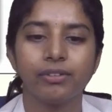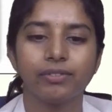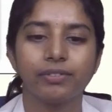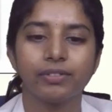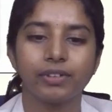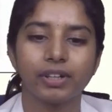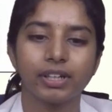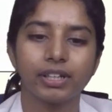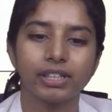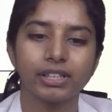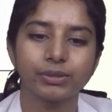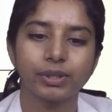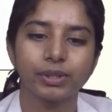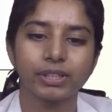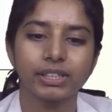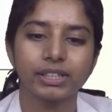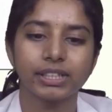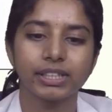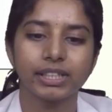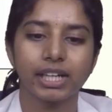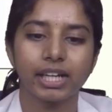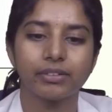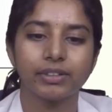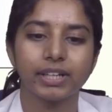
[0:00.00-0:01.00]
First
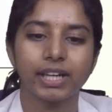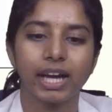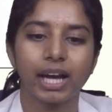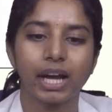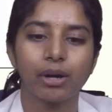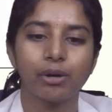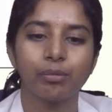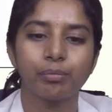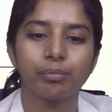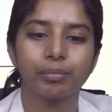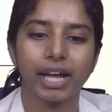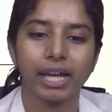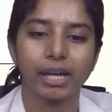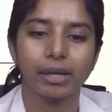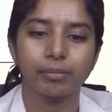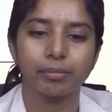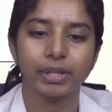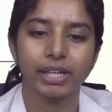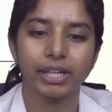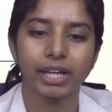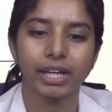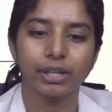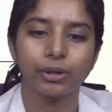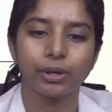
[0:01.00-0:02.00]
one, here we have
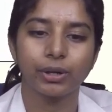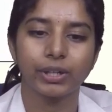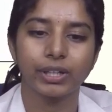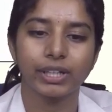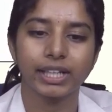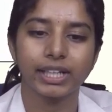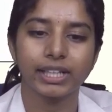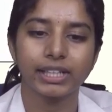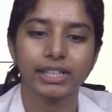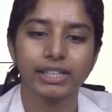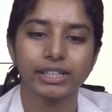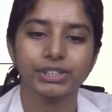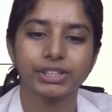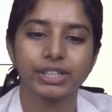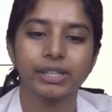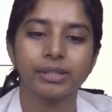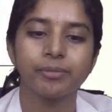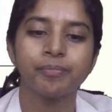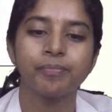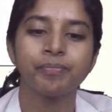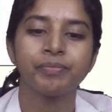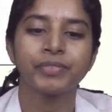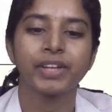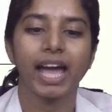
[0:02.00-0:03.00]
primary endodontic
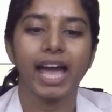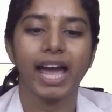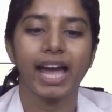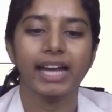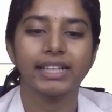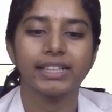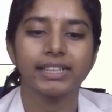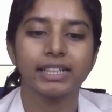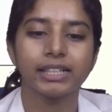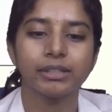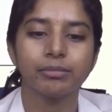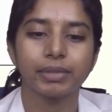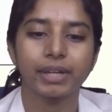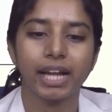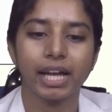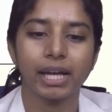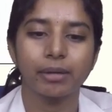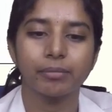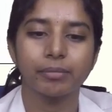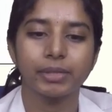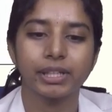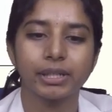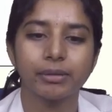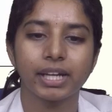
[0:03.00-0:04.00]
lesion, and then
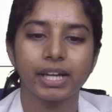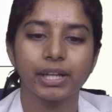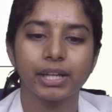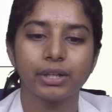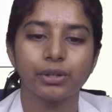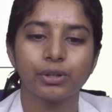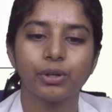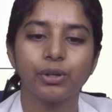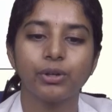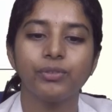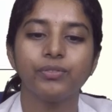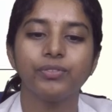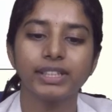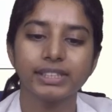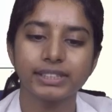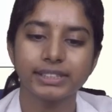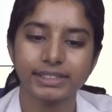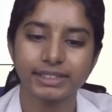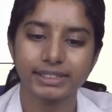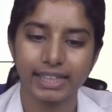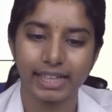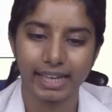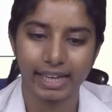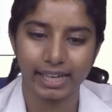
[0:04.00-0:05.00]
primary endo
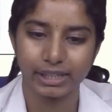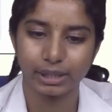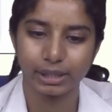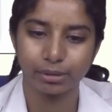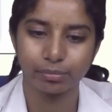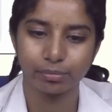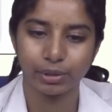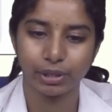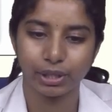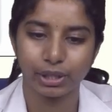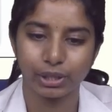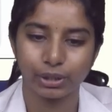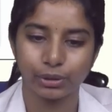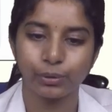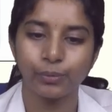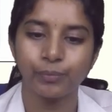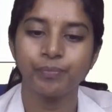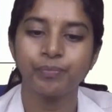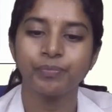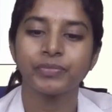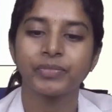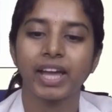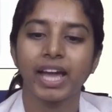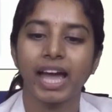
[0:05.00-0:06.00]
with secondary
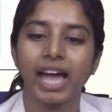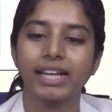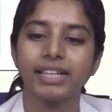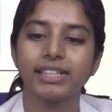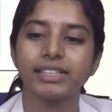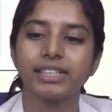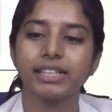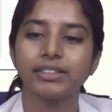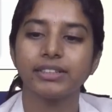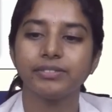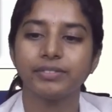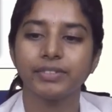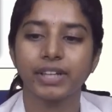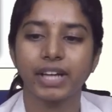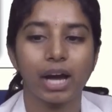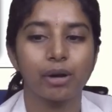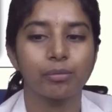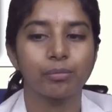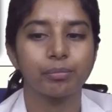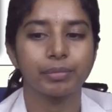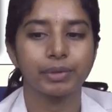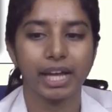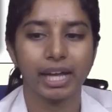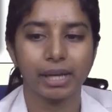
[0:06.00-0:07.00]
perio, and then we
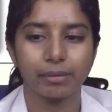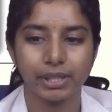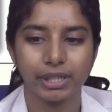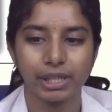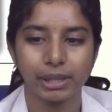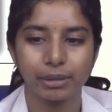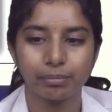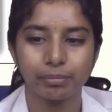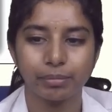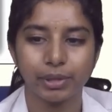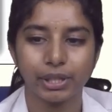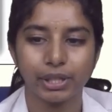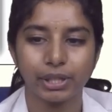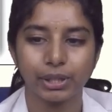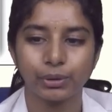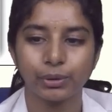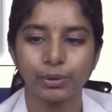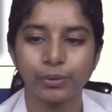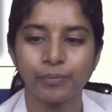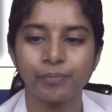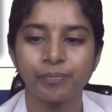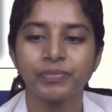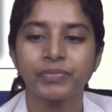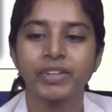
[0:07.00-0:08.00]
have primary
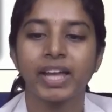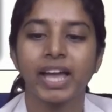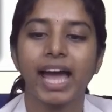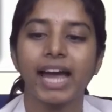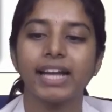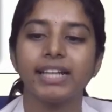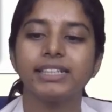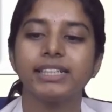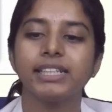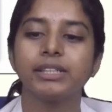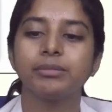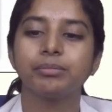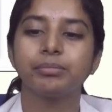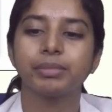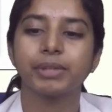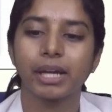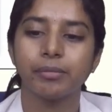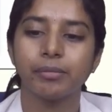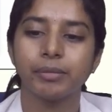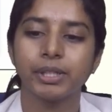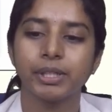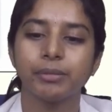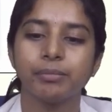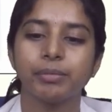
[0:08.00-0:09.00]
perio, and then
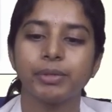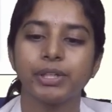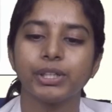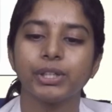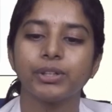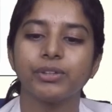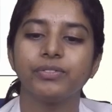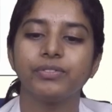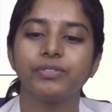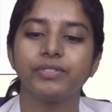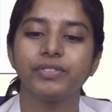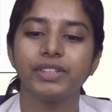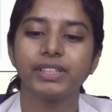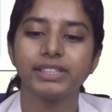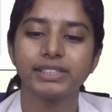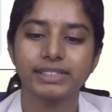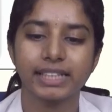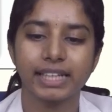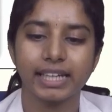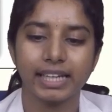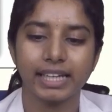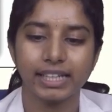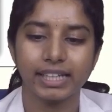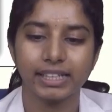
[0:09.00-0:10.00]
primary perio with
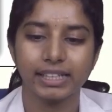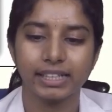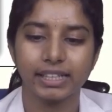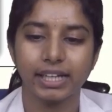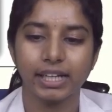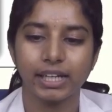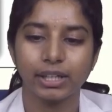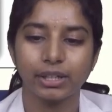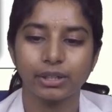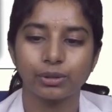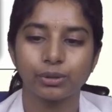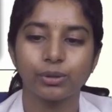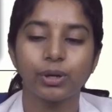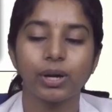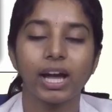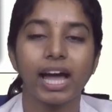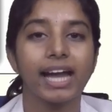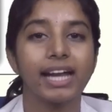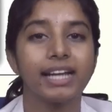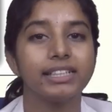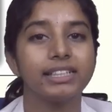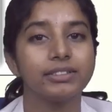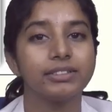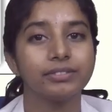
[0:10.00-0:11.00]
secondary endo,
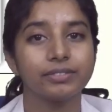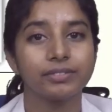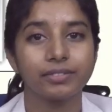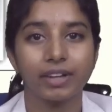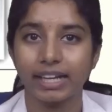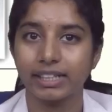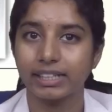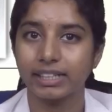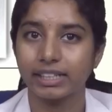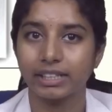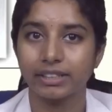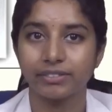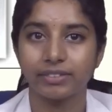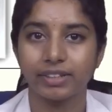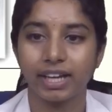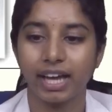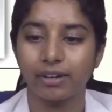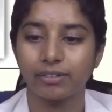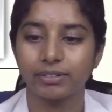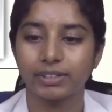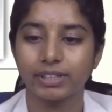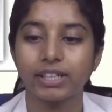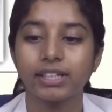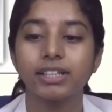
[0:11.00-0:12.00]
and then finally we
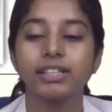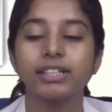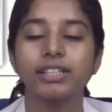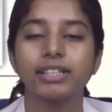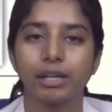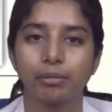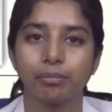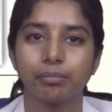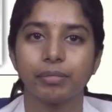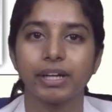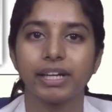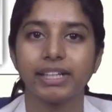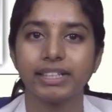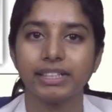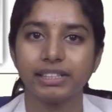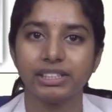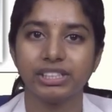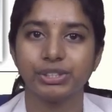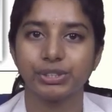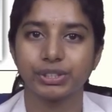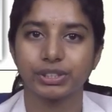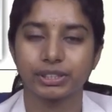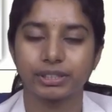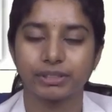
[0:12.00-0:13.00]
have the combined
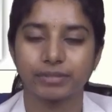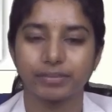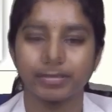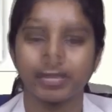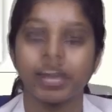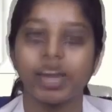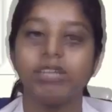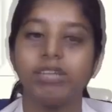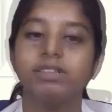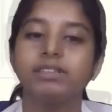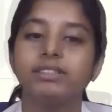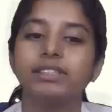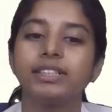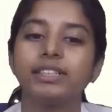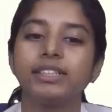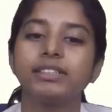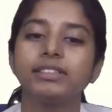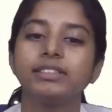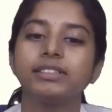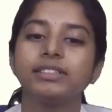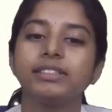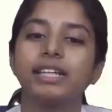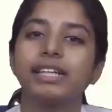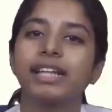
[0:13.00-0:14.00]
lesion. And then
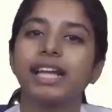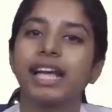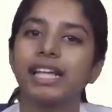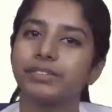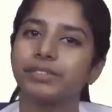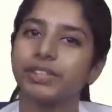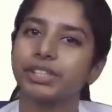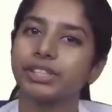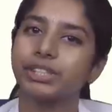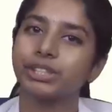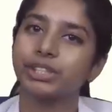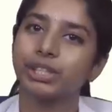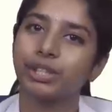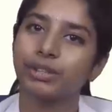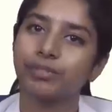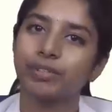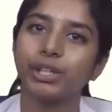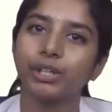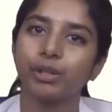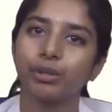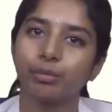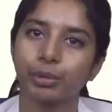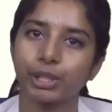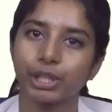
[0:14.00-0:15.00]
the classification of
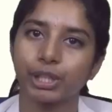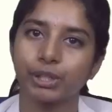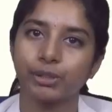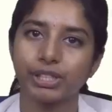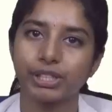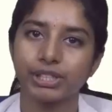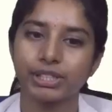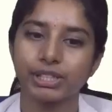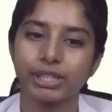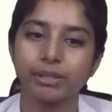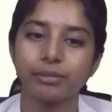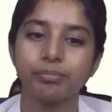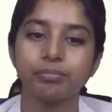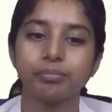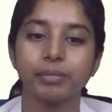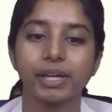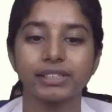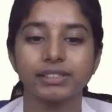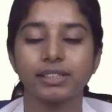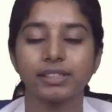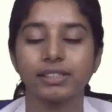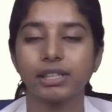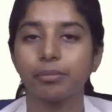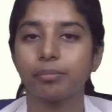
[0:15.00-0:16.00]
endoperioral lesion
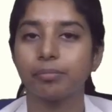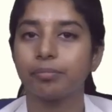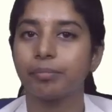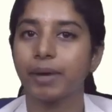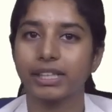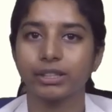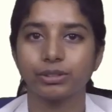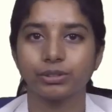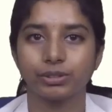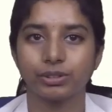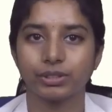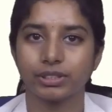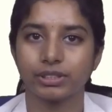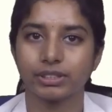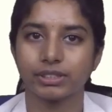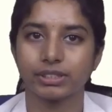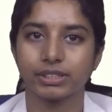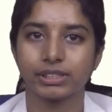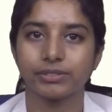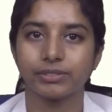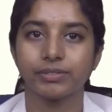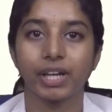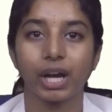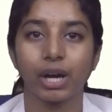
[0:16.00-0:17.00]
based on the
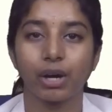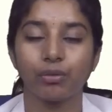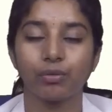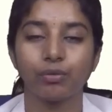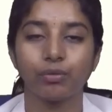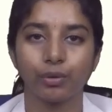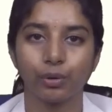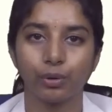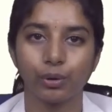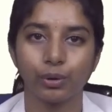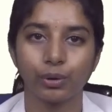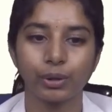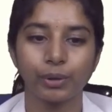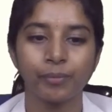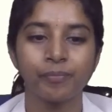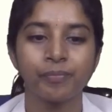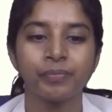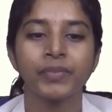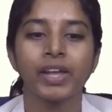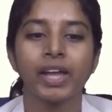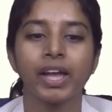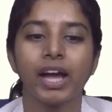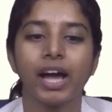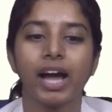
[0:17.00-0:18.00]
pathogenesis. We have 4.
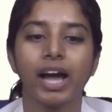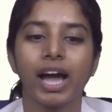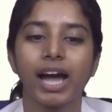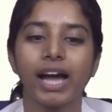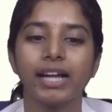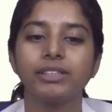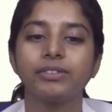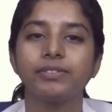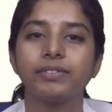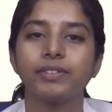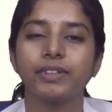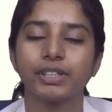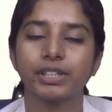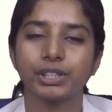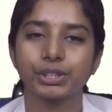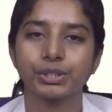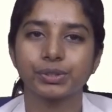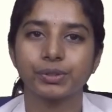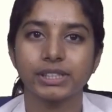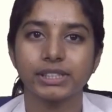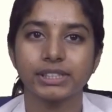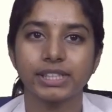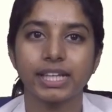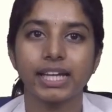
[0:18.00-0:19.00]
And the first
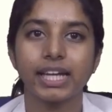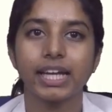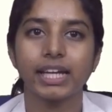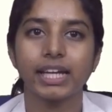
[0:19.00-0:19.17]
one is the